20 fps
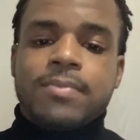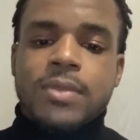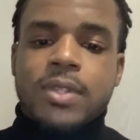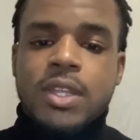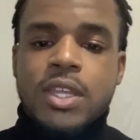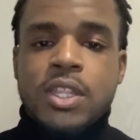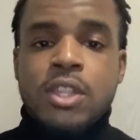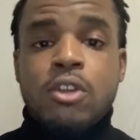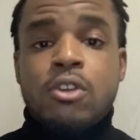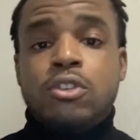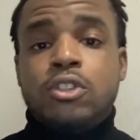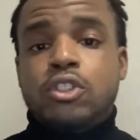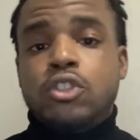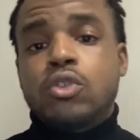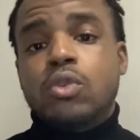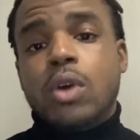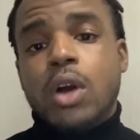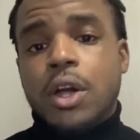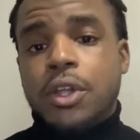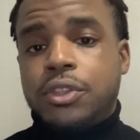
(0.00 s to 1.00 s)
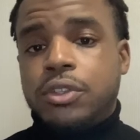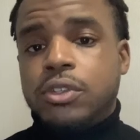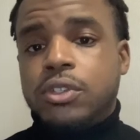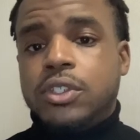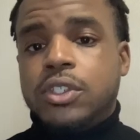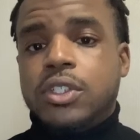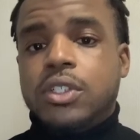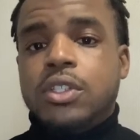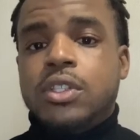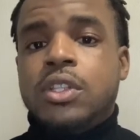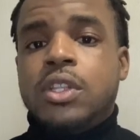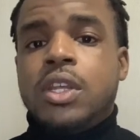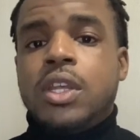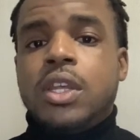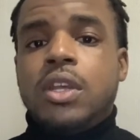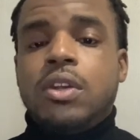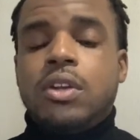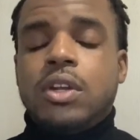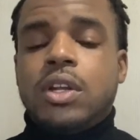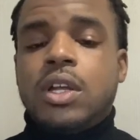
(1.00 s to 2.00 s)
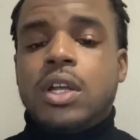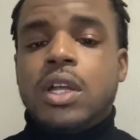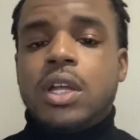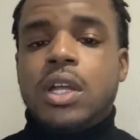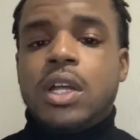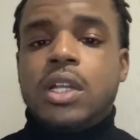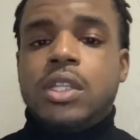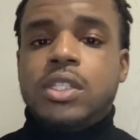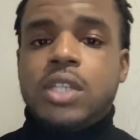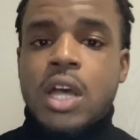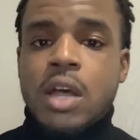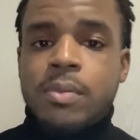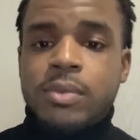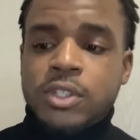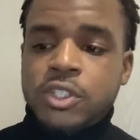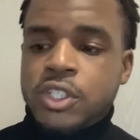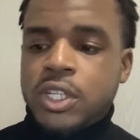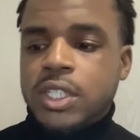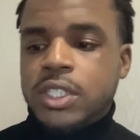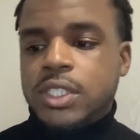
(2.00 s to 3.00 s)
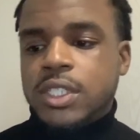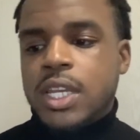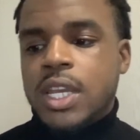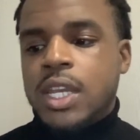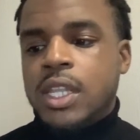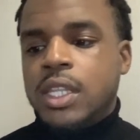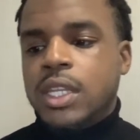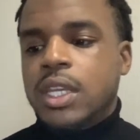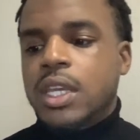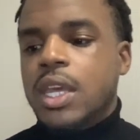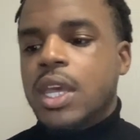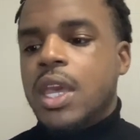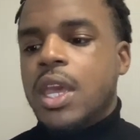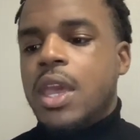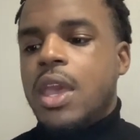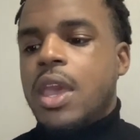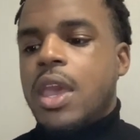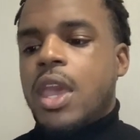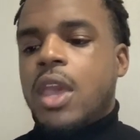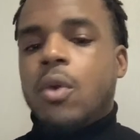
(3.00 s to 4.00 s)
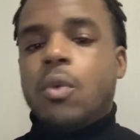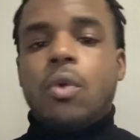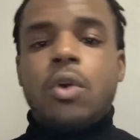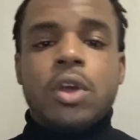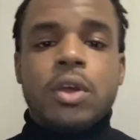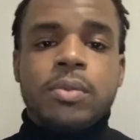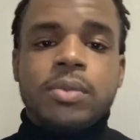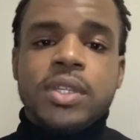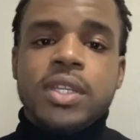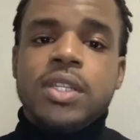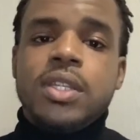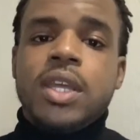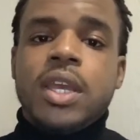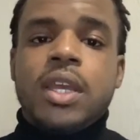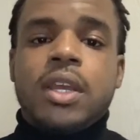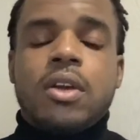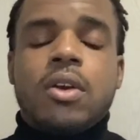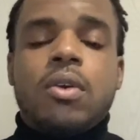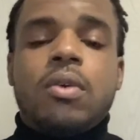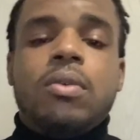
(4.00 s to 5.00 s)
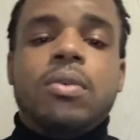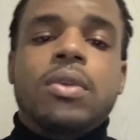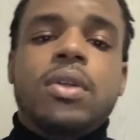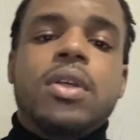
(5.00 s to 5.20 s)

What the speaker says: there's two authors. They're Thomas J. Stanley and William D. Danko.